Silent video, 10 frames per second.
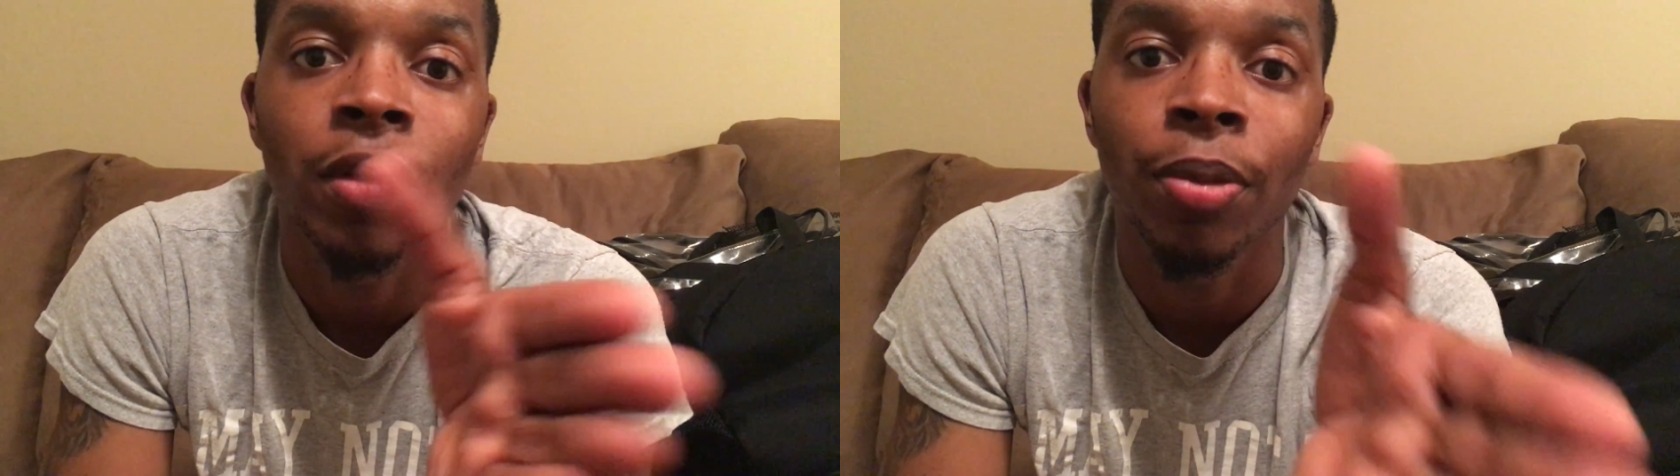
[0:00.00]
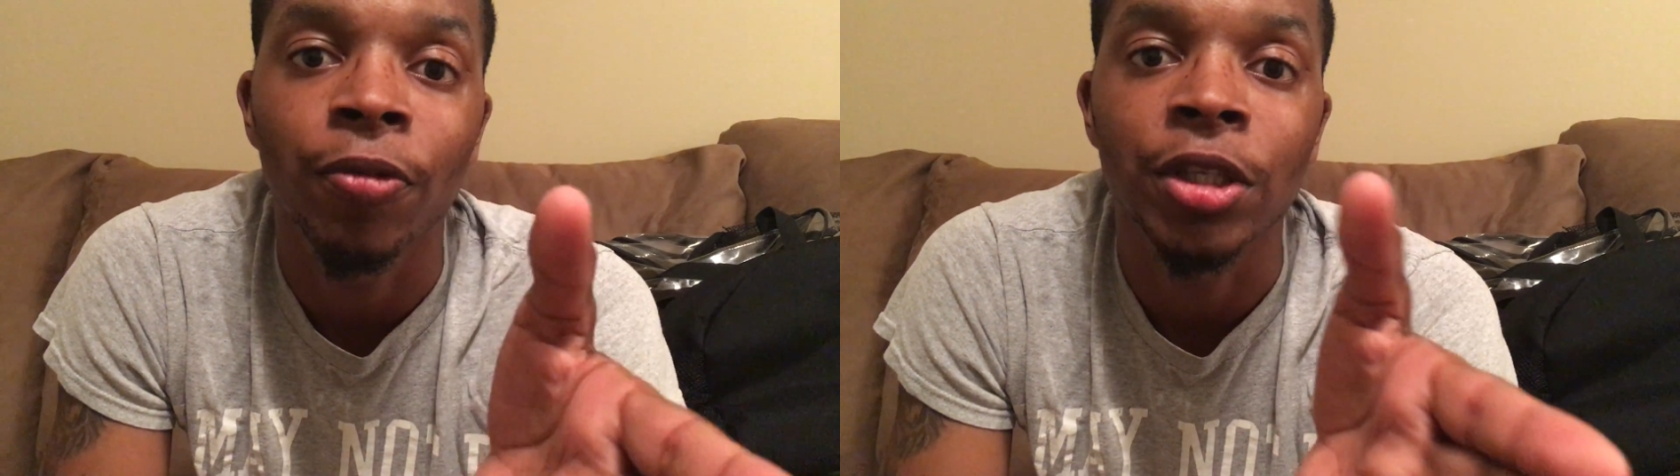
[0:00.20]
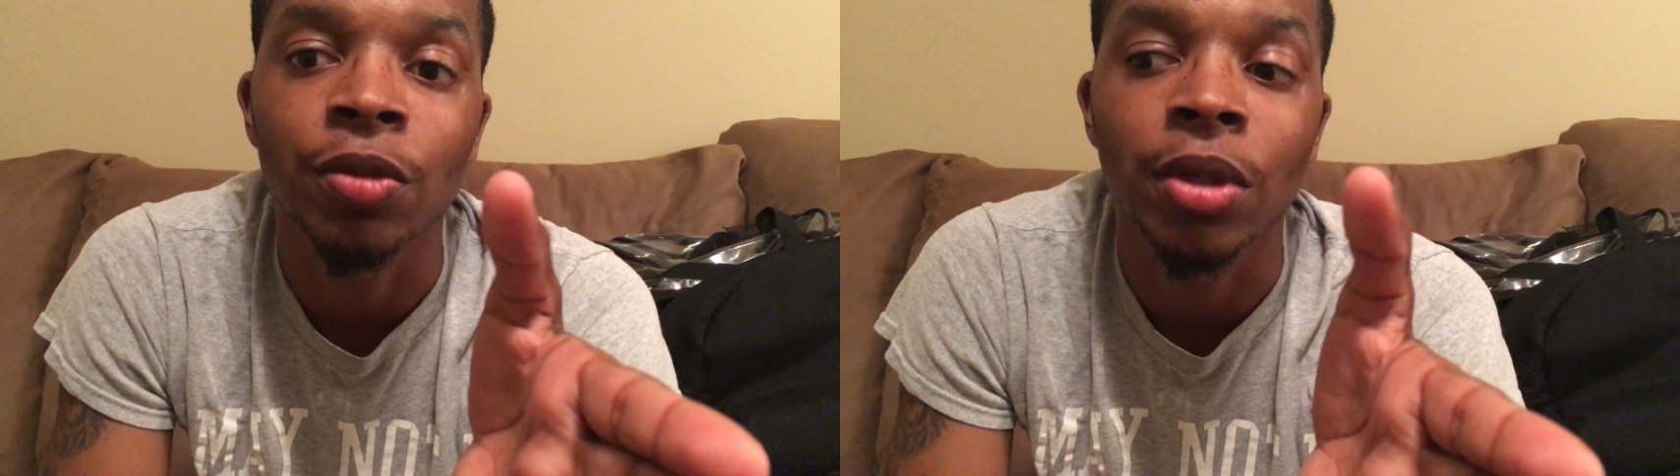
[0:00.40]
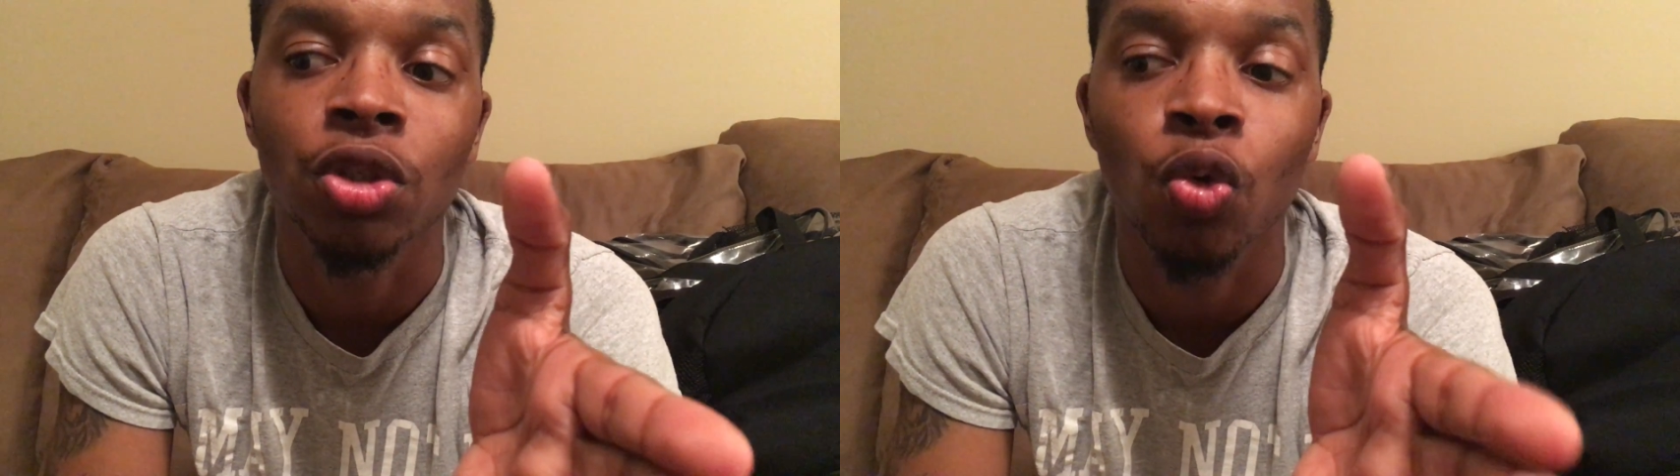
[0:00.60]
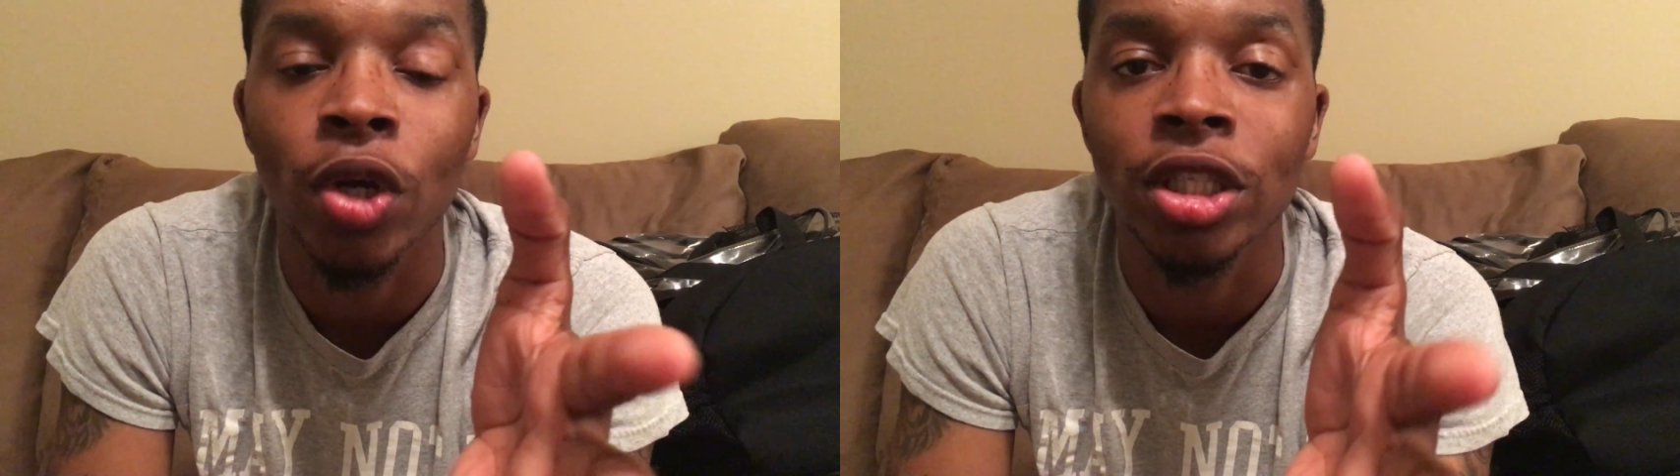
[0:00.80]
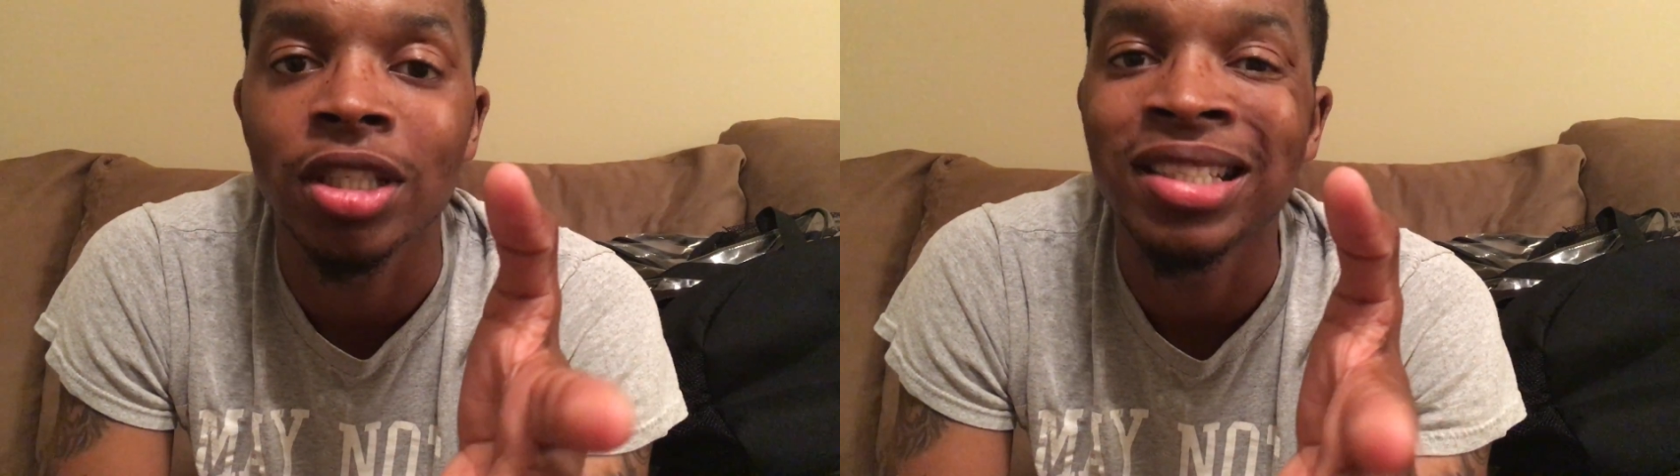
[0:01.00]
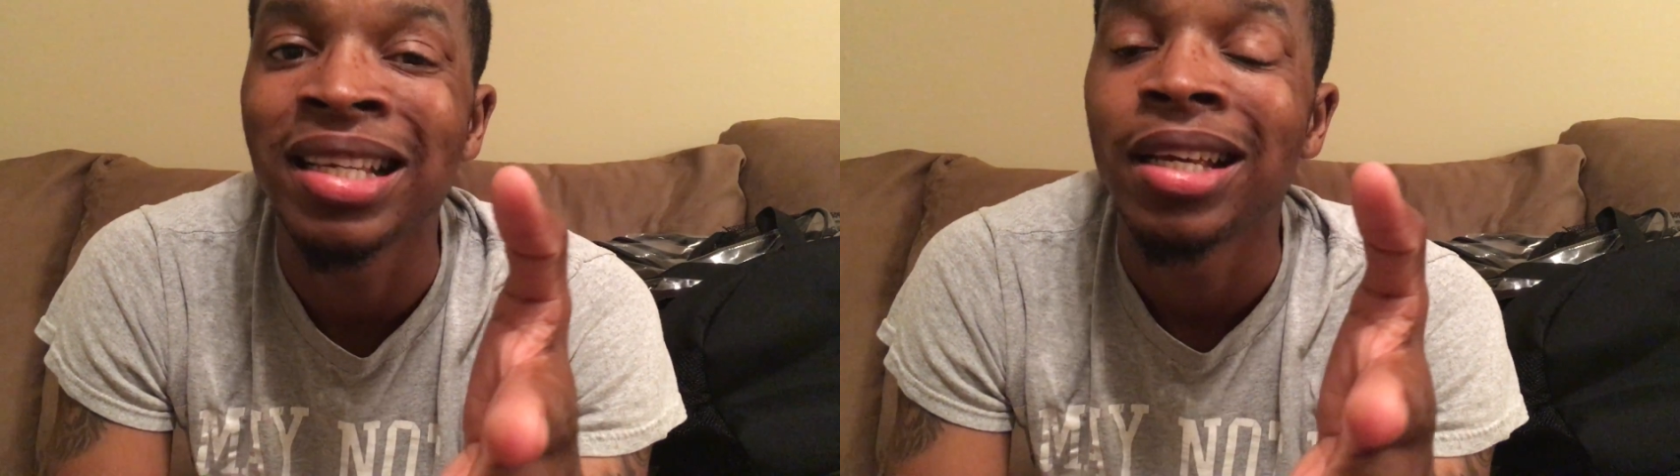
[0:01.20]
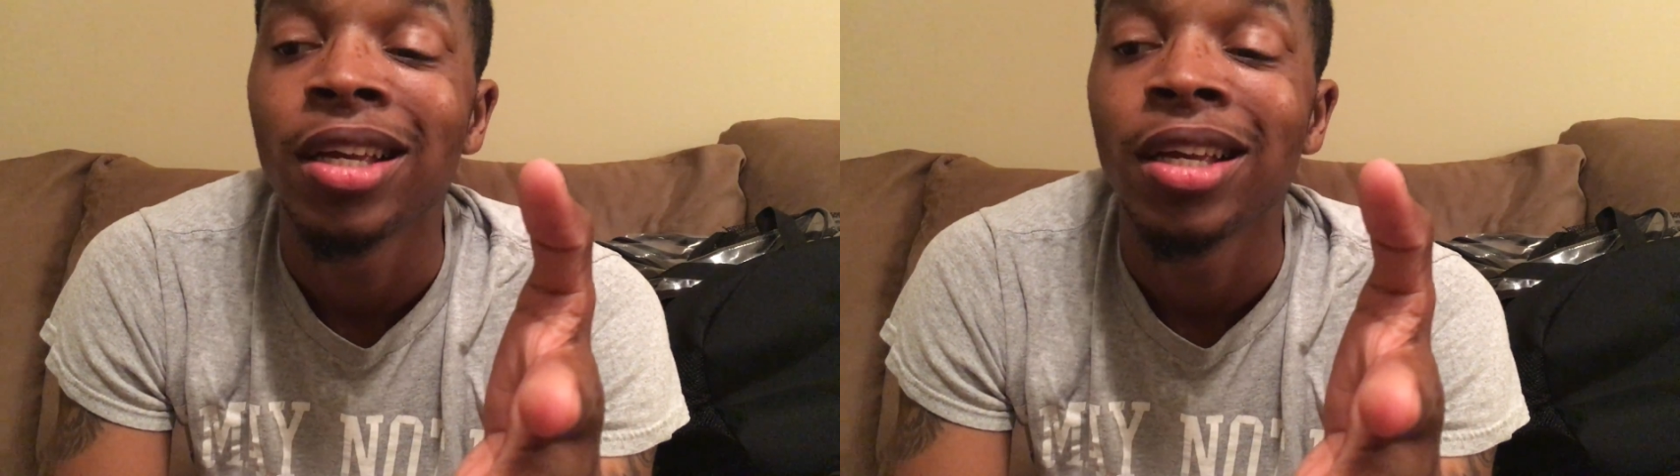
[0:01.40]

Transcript: the Professor Messer quizzes.